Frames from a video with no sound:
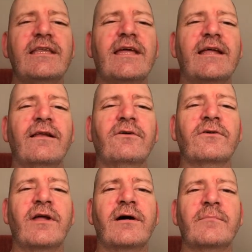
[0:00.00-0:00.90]
that little
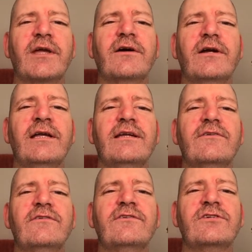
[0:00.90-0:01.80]
knob there, it
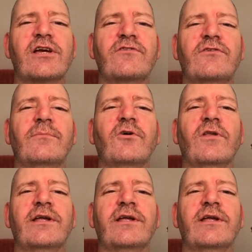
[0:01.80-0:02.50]
is adjustable.